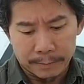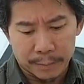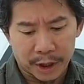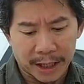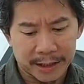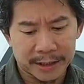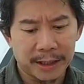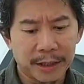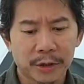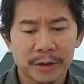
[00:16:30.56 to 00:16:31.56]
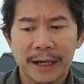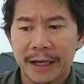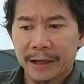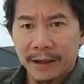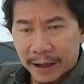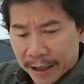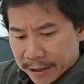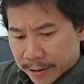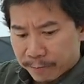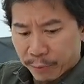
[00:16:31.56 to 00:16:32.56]
production note and
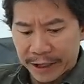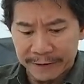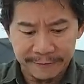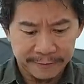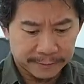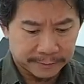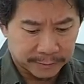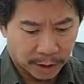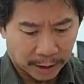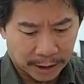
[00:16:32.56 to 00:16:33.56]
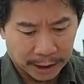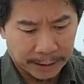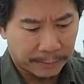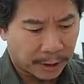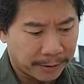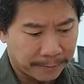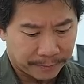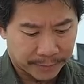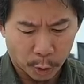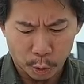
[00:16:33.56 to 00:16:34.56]
client's brief on a clipboard.
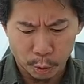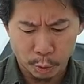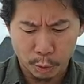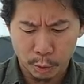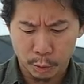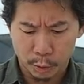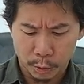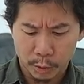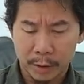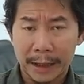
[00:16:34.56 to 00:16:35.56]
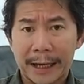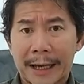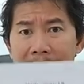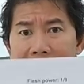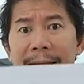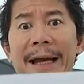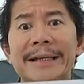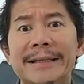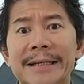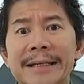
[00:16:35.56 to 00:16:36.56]
Oh,
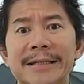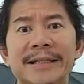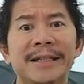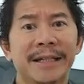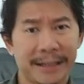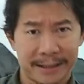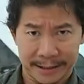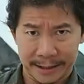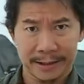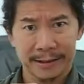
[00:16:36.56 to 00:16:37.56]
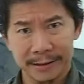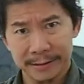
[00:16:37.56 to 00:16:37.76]
lighter's cheat sheet.